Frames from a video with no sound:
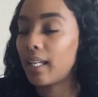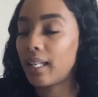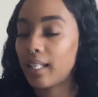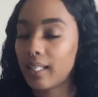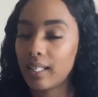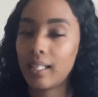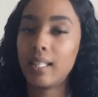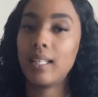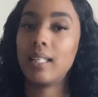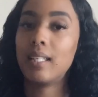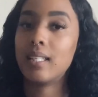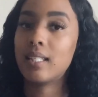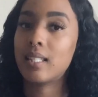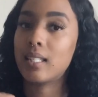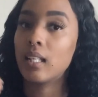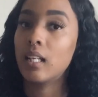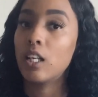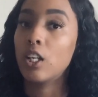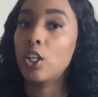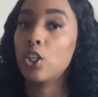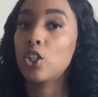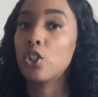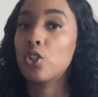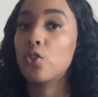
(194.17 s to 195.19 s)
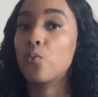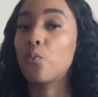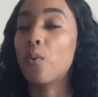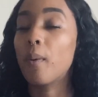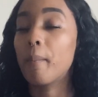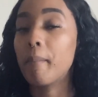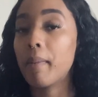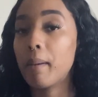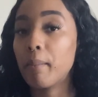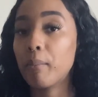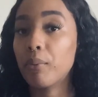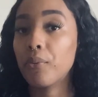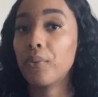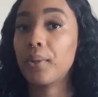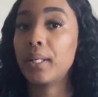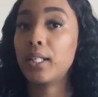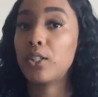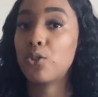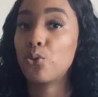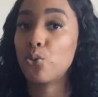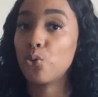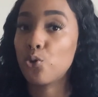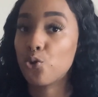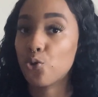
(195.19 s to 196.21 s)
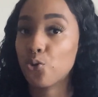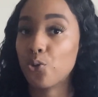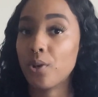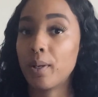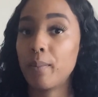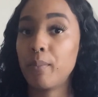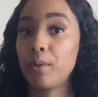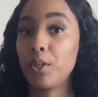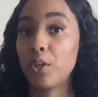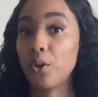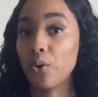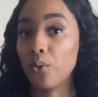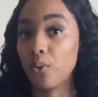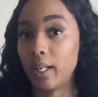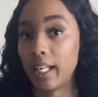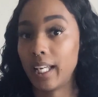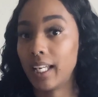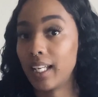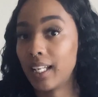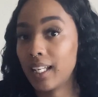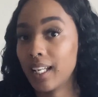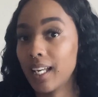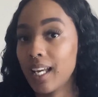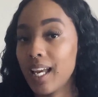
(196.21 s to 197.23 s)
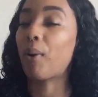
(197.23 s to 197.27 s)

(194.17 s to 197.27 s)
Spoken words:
is remembering to trim your wick.